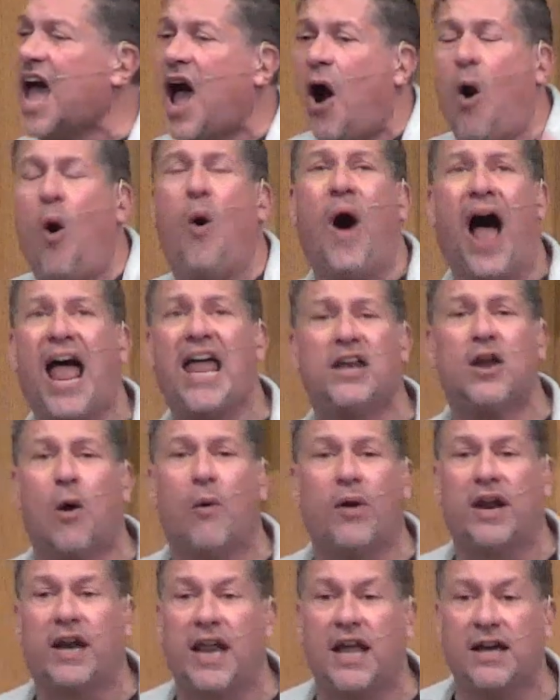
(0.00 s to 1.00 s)
Oh, I know
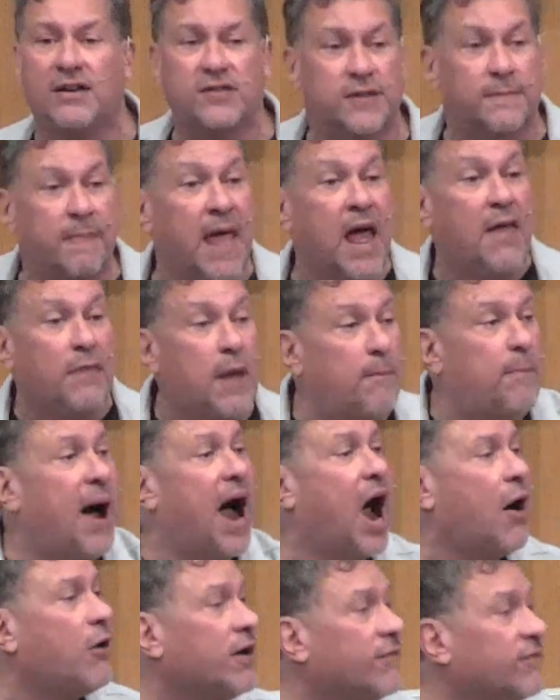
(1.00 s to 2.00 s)
what it is the power